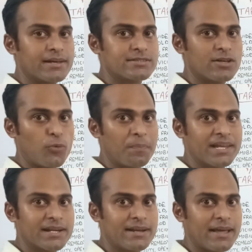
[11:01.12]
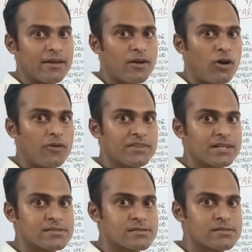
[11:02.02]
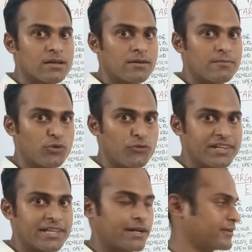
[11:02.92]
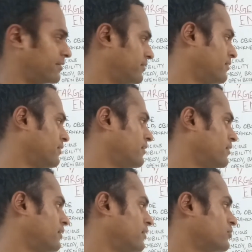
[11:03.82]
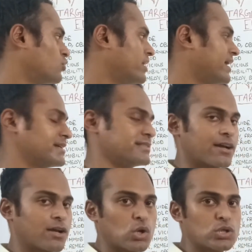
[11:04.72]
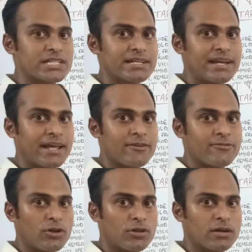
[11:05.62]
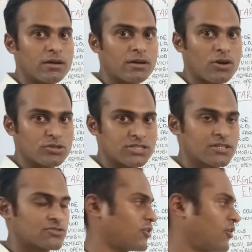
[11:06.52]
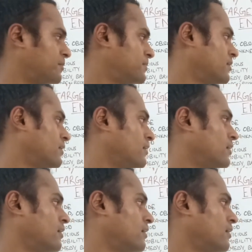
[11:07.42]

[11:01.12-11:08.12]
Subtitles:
is the opening day of this movie theater. Today is the closing day for the grocery shop.